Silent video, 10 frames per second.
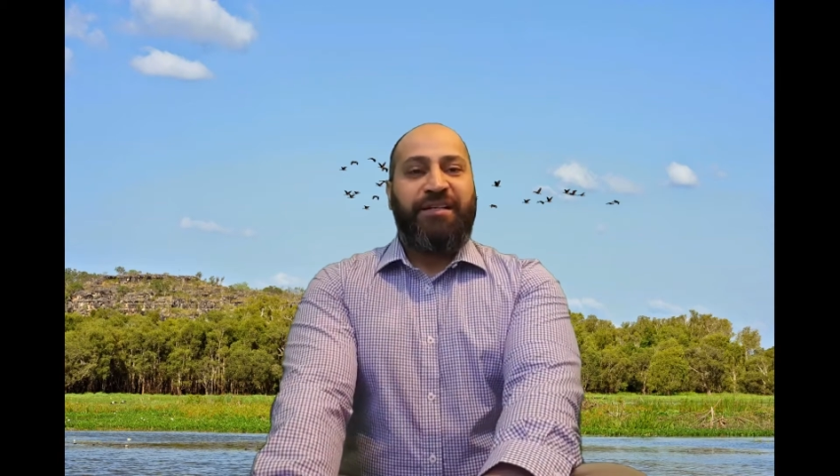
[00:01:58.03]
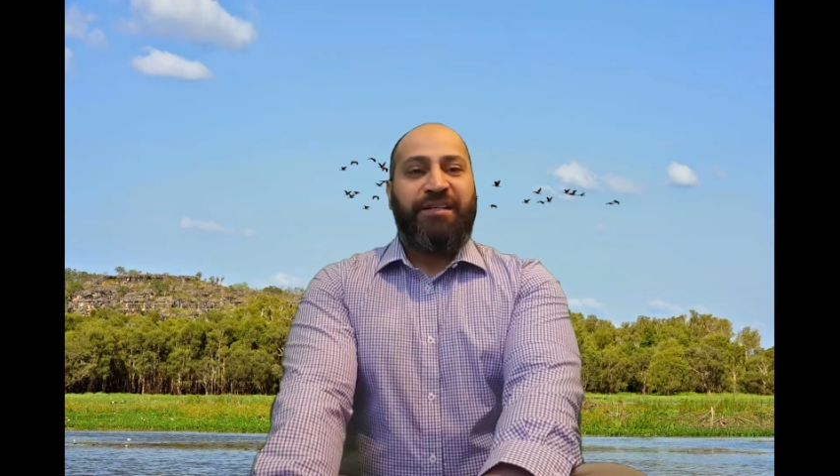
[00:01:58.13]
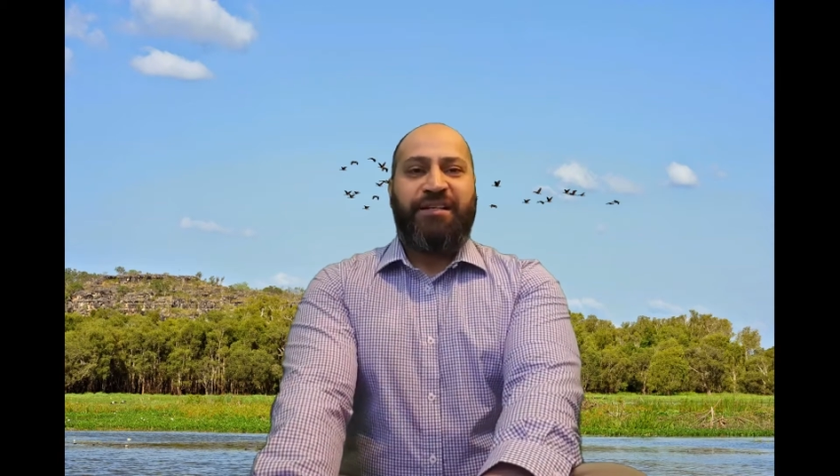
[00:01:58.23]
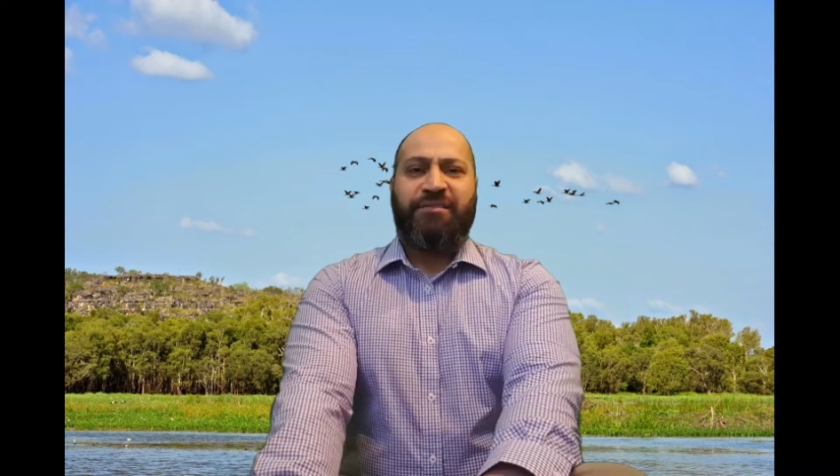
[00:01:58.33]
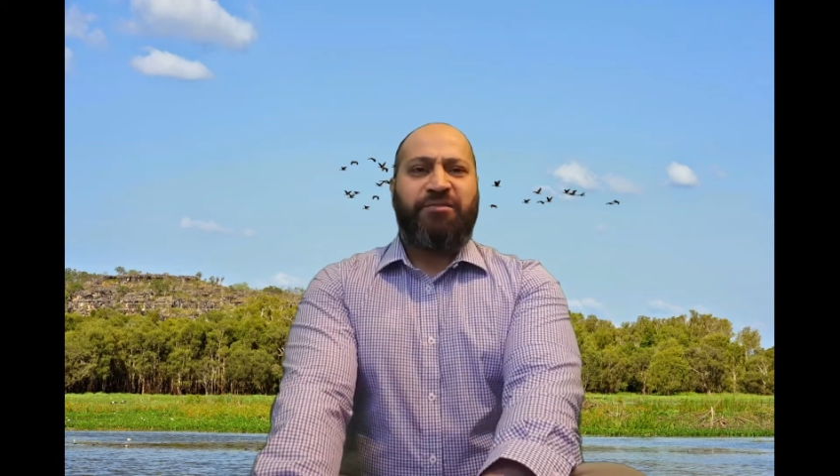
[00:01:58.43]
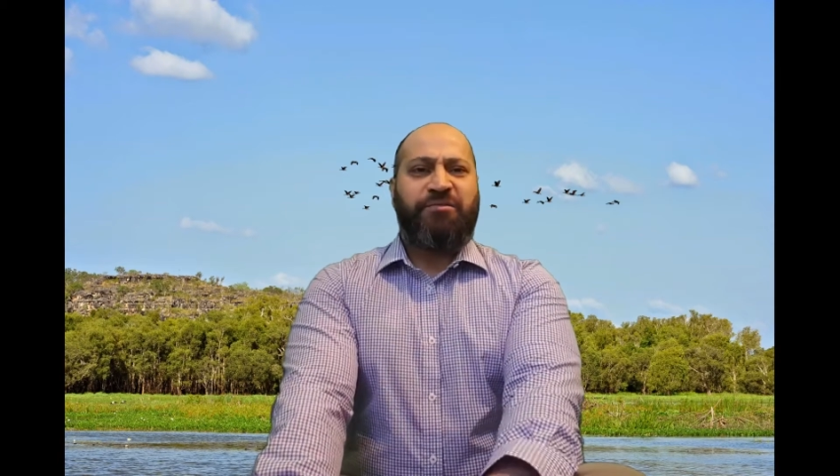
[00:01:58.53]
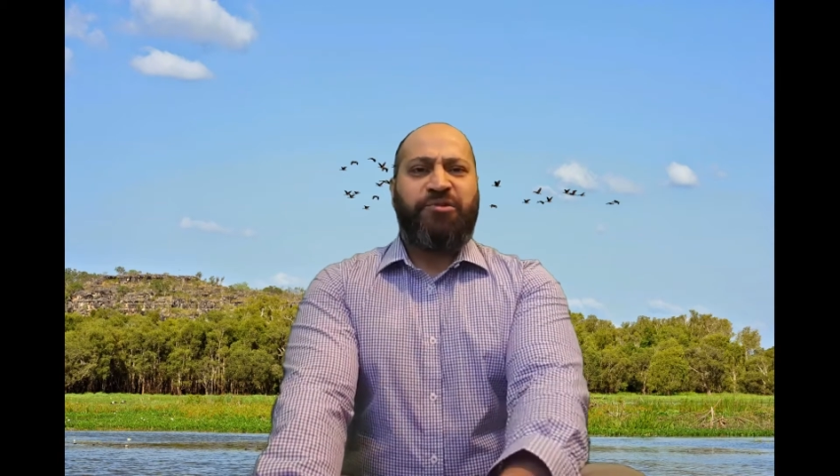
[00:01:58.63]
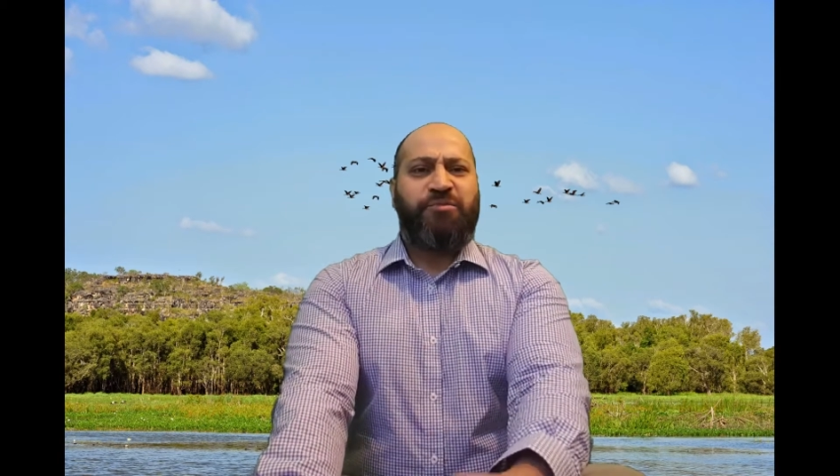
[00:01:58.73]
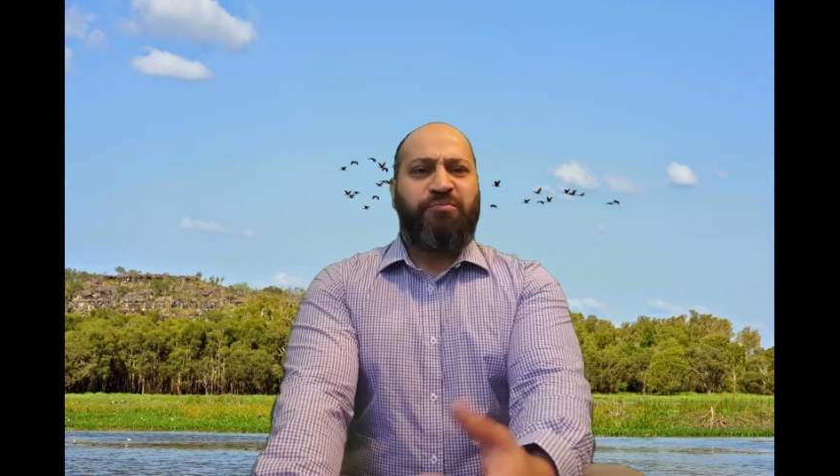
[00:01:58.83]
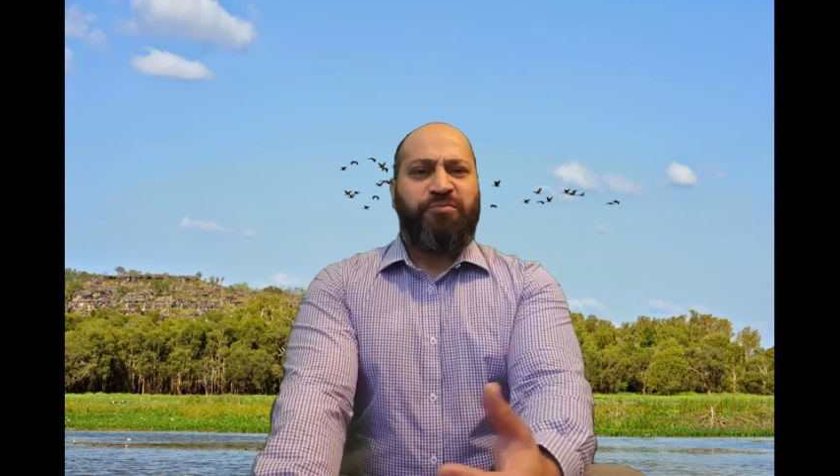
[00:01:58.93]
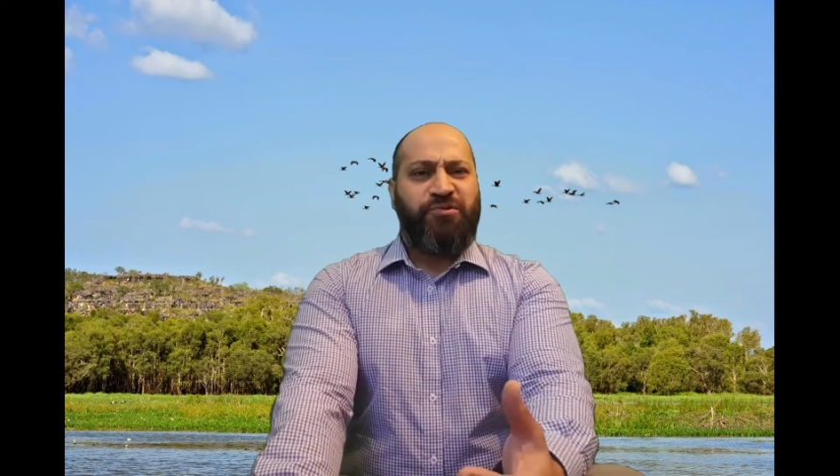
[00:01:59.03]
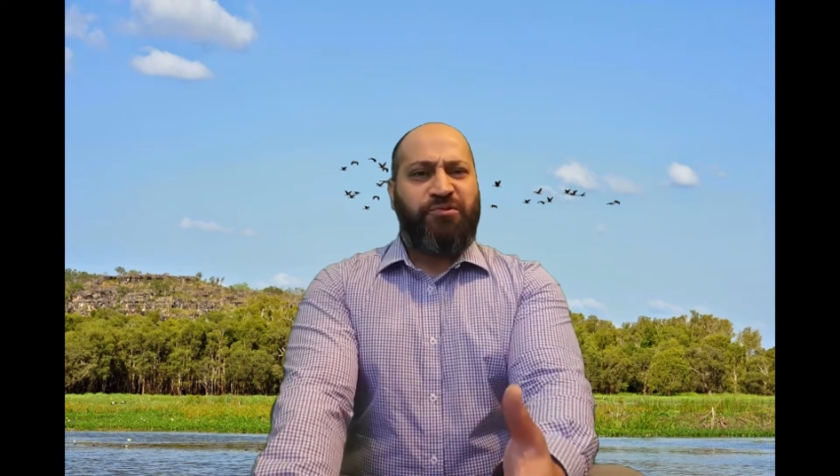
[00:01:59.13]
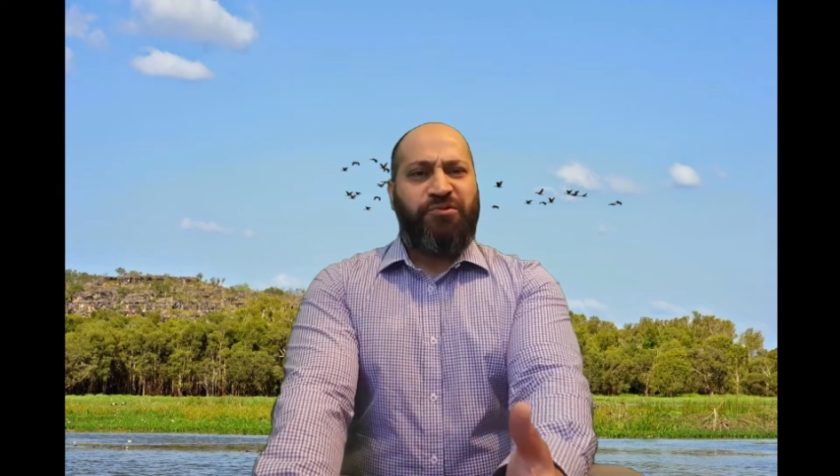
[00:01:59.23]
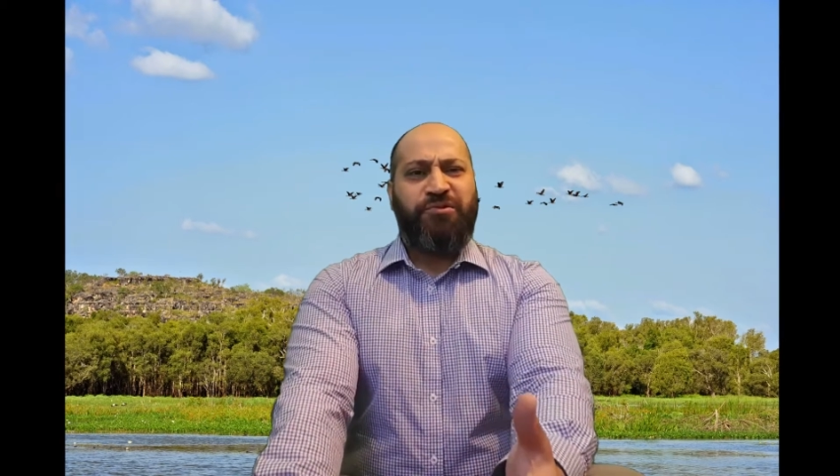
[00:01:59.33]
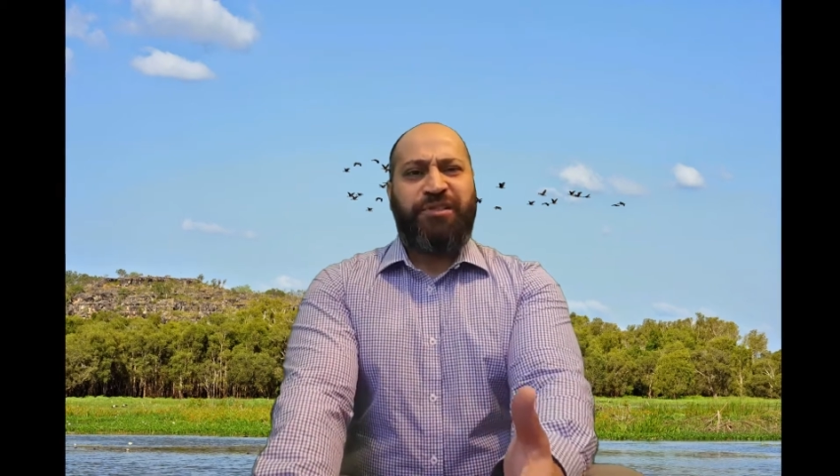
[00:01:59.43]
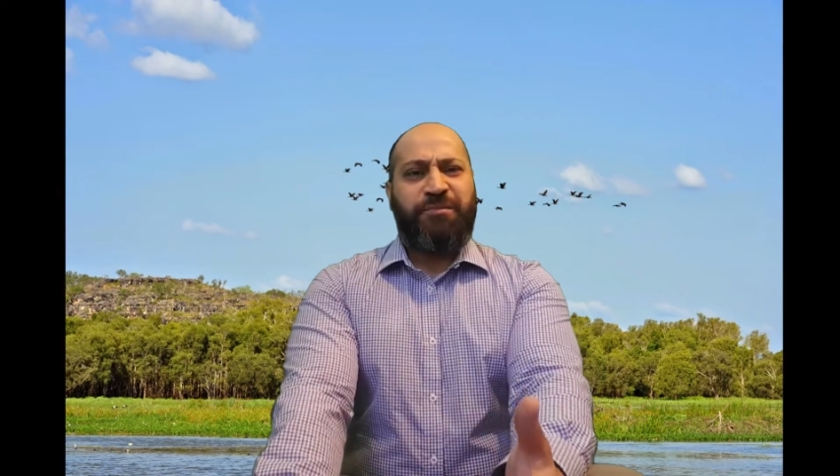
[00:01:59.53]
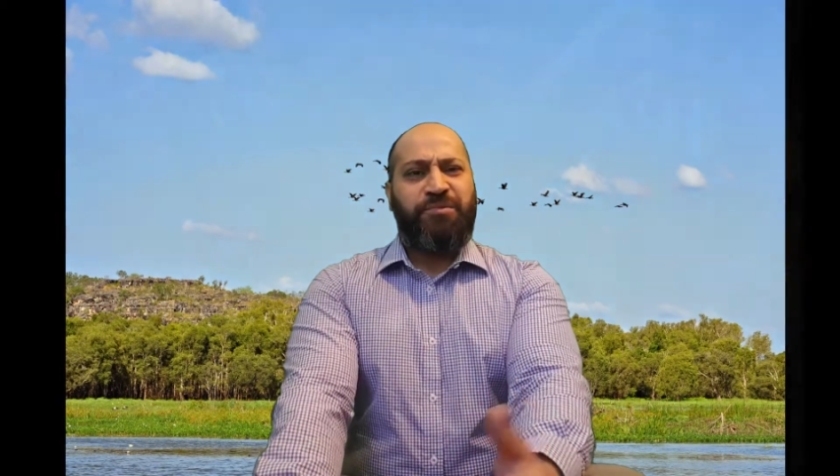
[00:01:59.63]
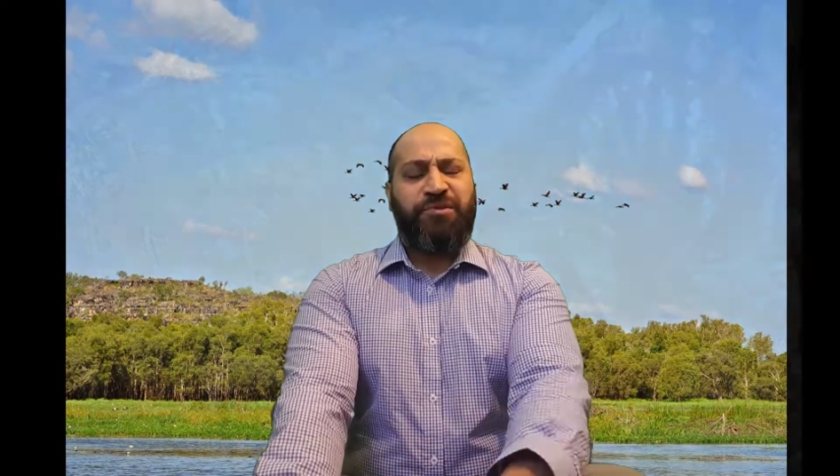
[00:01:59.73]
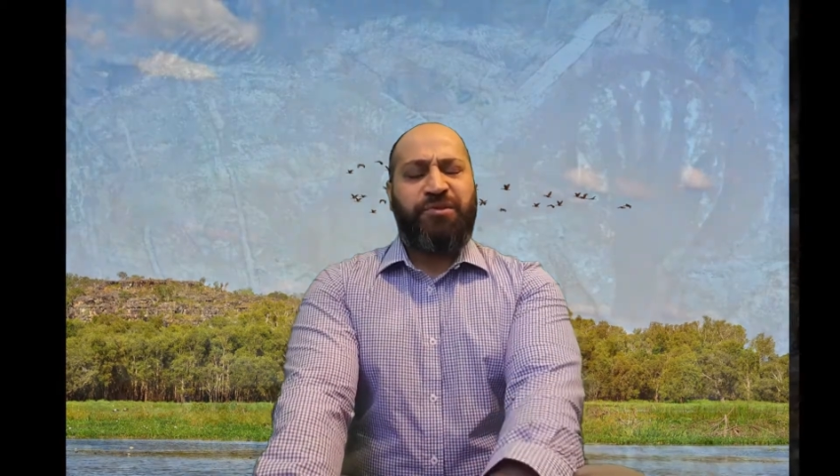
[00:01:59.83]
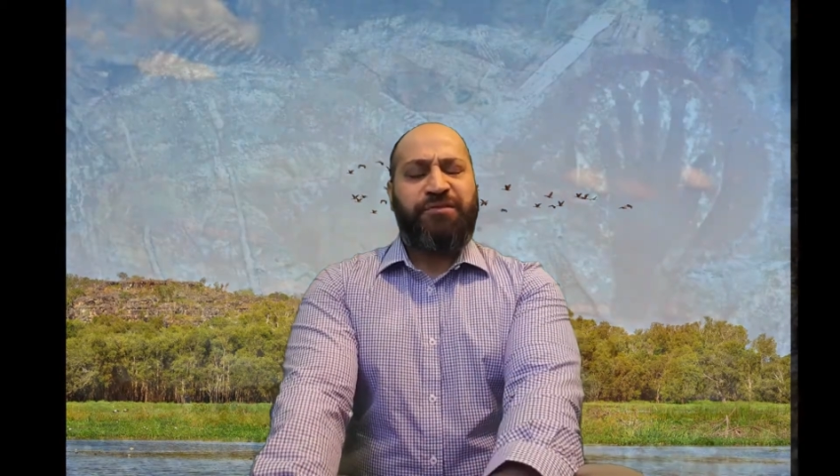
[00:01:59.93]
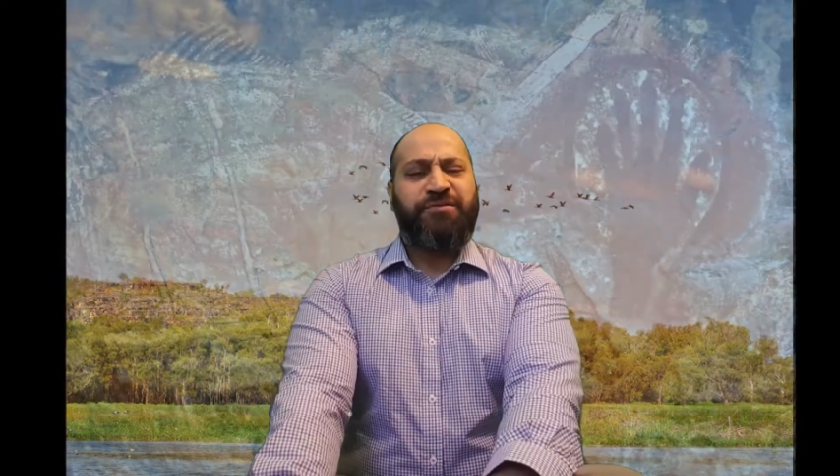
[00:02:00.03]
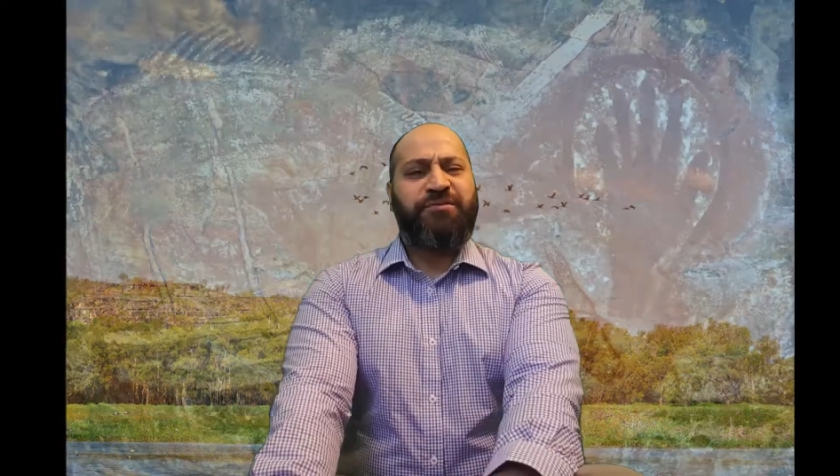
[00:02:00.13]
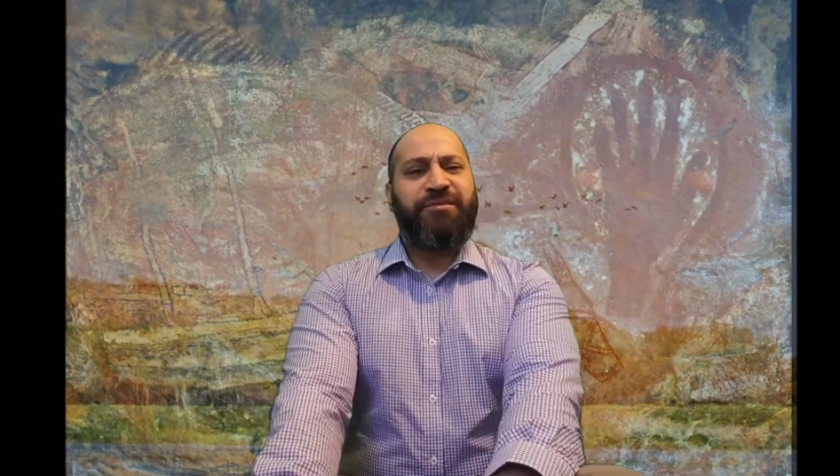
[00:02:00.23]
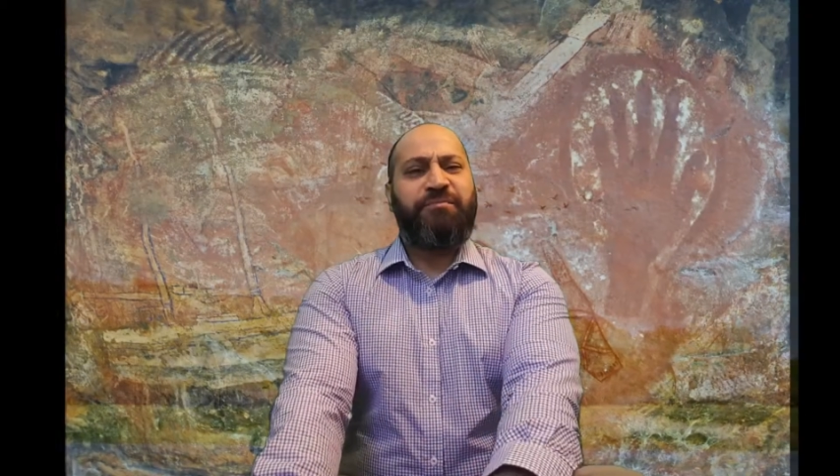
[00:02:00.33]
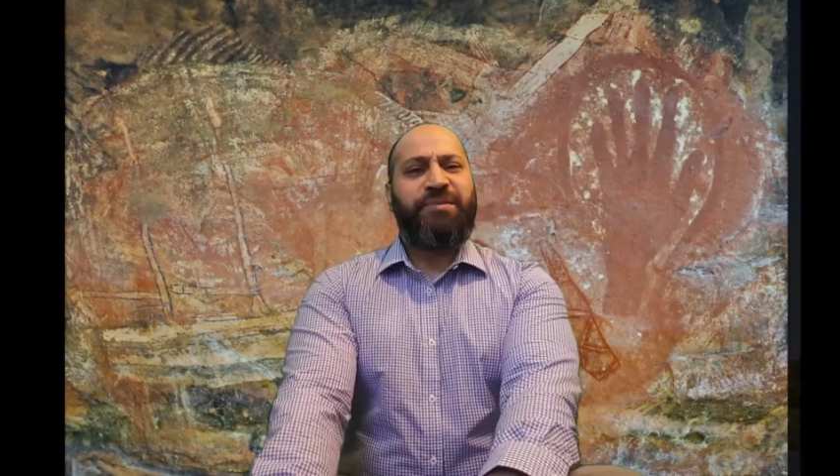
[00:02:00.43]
it was truly beautiful.